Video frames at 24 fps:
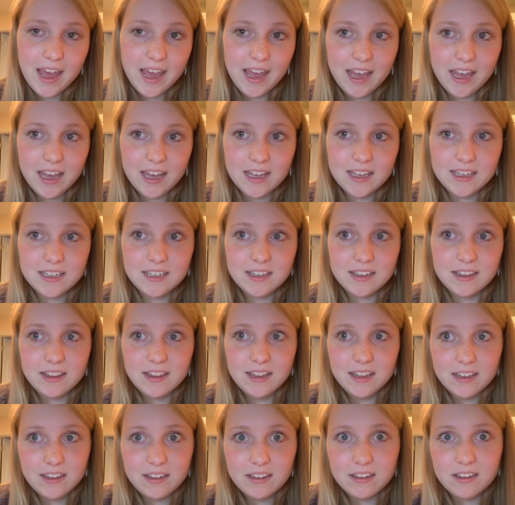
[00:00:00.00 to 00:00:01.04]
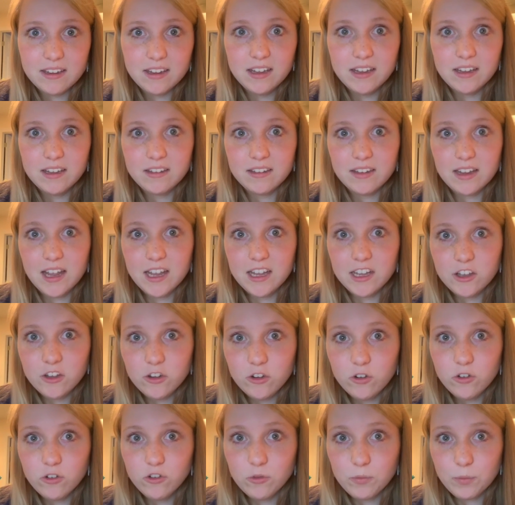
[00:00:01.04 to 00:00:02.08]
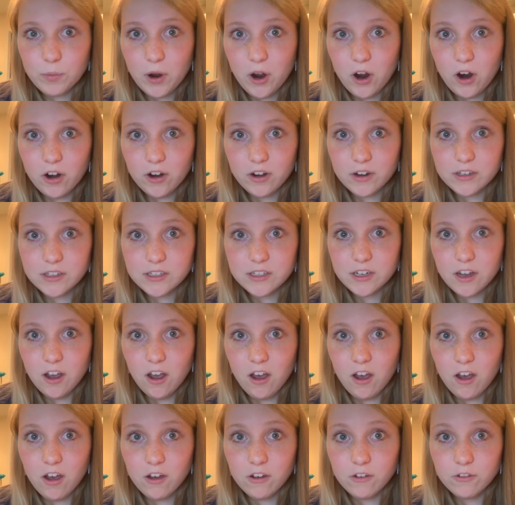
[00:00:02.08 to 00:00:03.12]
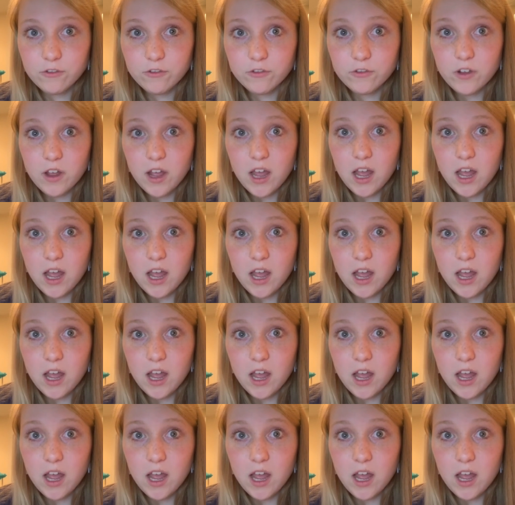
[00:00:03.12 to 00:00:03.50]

And this is a huge part of